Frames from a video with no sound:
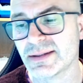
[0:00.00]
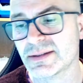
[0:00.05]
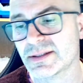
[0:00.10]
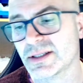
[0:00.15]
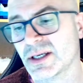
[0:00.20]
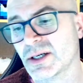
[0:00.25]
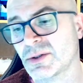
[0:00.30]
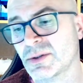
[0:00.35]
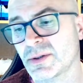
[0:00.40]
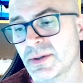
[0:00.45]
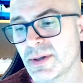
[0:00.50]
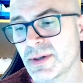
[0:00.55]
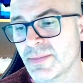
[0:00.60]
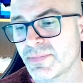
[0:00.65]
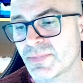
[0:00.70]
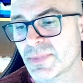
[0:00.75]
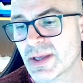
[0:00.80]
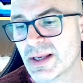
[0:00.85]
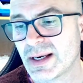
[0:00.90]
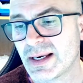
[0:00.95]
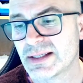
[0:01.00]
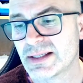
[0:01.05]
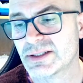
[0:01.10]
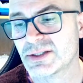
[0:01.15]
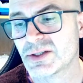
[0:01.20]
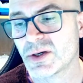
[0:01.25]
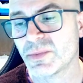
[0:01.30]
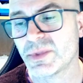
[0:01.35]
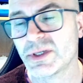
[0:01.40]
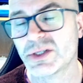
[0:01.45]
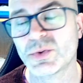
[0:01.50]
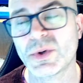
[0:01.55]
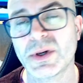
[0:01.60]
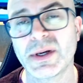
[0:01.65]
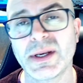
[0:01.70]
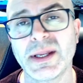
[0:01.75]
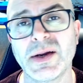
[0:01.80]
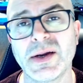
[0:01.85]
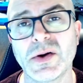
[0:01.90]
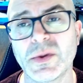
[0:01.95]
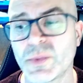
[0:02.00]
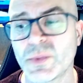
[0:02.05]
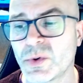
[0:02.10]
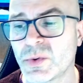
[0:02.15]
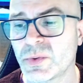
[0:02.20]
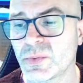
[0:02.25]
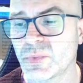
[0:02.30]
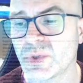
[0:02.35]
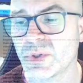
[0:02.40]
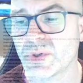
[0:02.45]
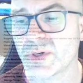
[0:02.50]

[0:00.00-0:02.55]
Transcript: so let's stop this one here and we'll